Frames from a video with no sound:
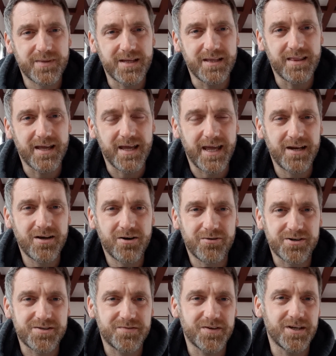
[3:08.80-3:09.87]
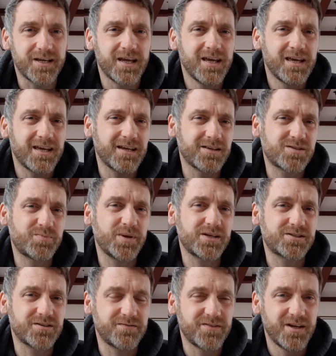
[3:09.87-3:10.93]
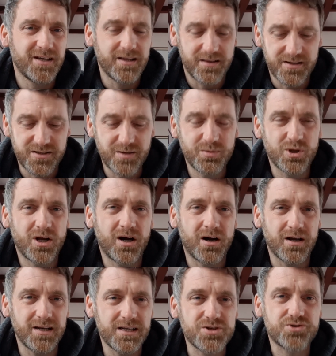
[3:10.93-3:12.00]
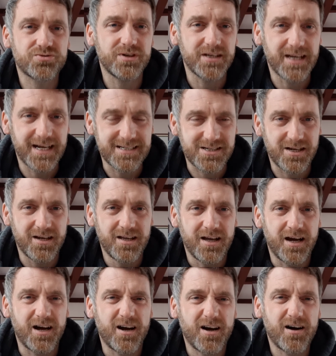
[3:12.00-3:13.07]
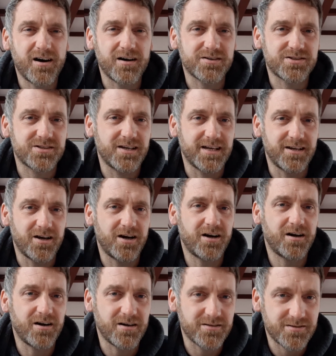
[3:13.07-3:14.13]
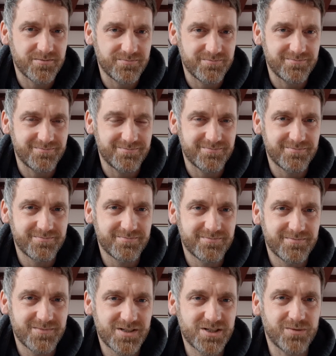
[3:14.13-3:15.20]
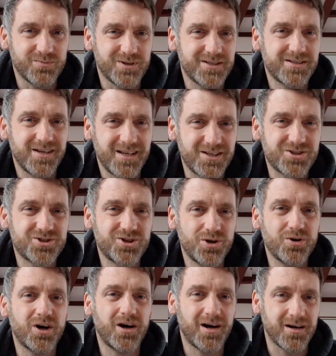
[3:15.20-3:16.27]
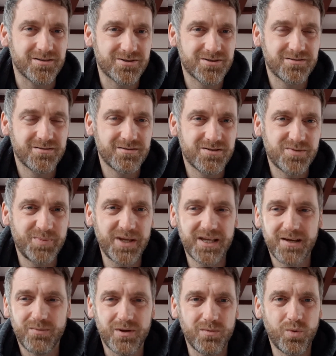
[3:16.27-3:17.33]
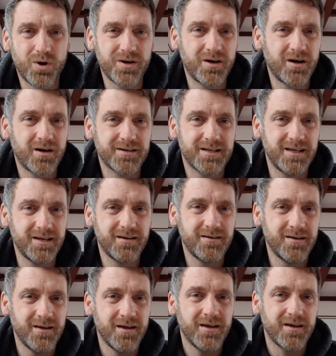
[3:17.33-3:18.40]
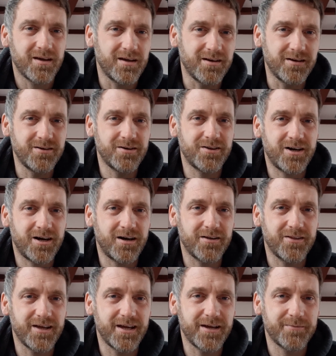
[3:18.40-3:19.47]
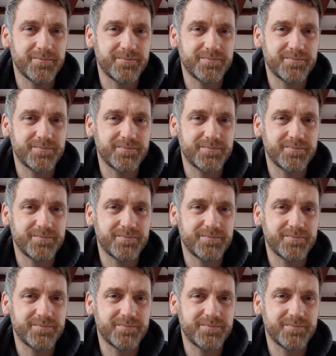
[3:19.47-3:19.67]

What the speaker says: In the NRSV, it speaks of the double heart literally as a heart and a heart. It's two hearts, speaking with one heart here and another heart there.